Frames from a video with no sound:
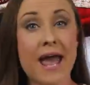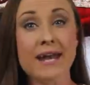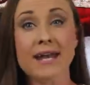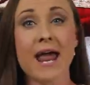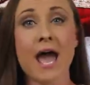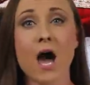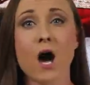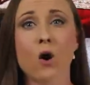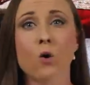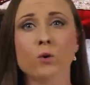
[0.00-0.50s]
and
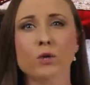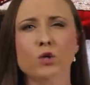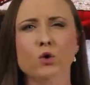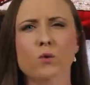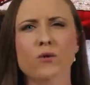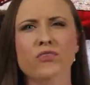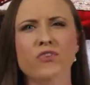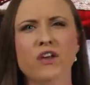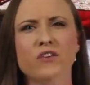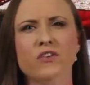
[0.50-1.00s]
now you
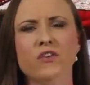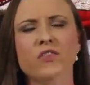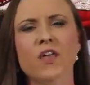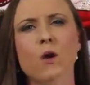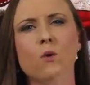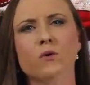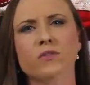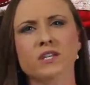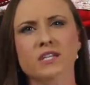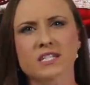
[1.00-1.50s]
would think that
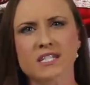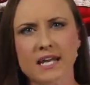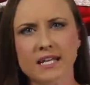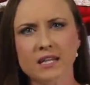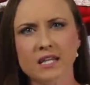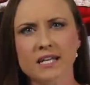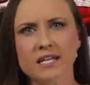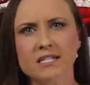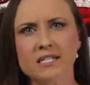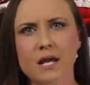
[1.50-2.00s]
they were the
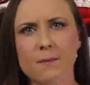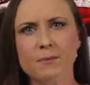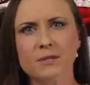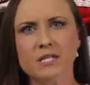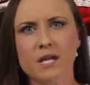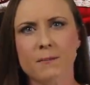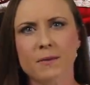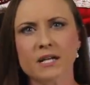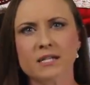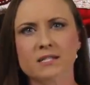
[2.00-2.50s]
deadliest
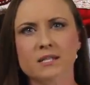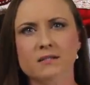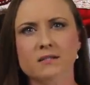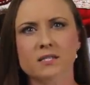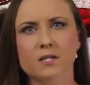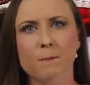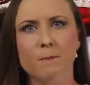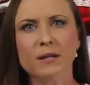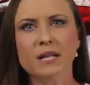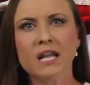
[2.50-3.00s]
epidemic since
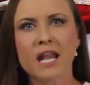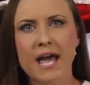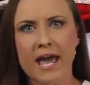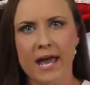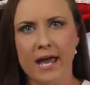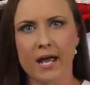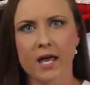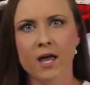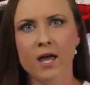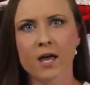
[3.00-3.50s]
the
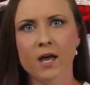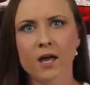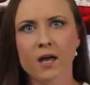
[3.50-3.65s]
plague.